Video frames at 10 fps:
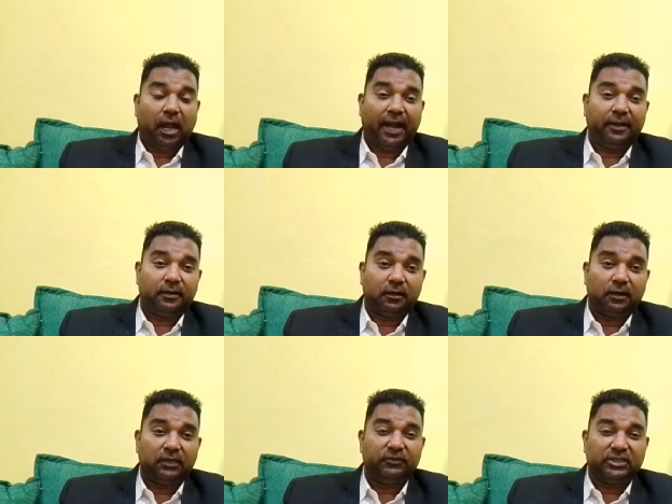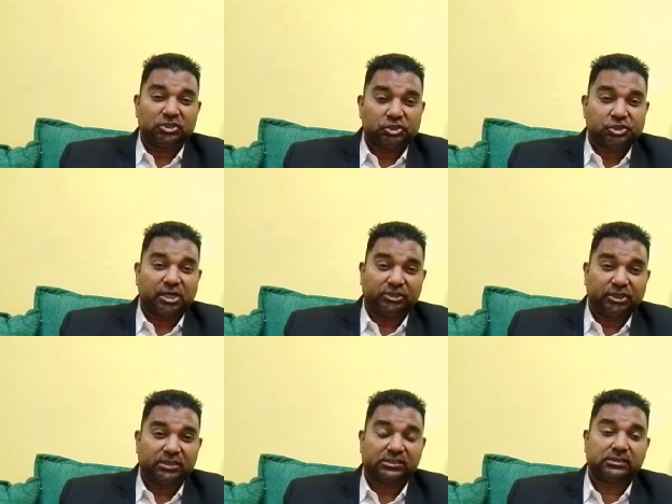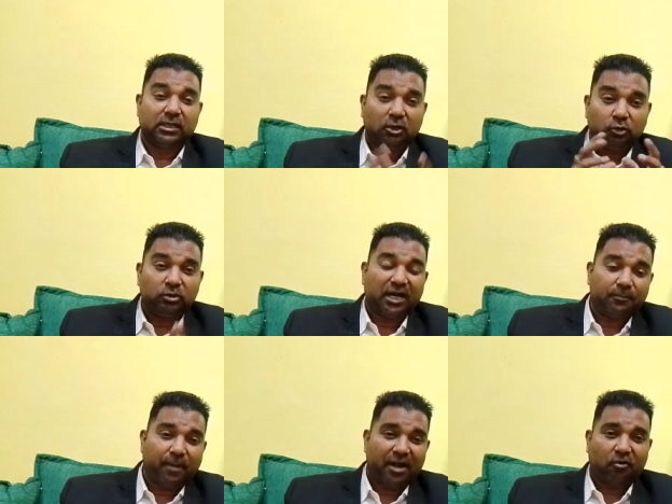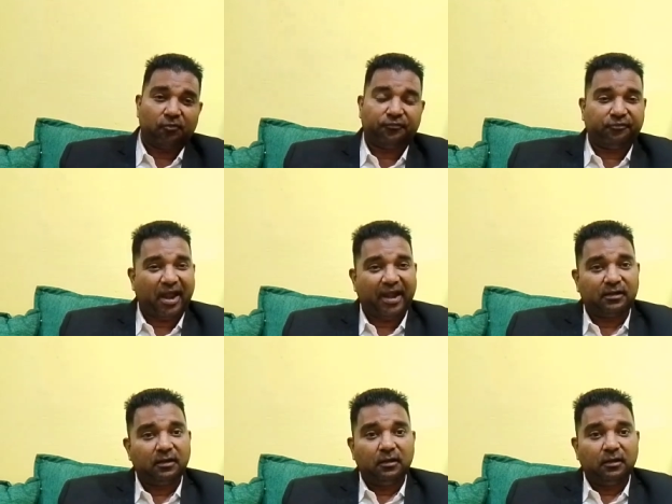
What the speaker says: and even the judges, to that matter of fact,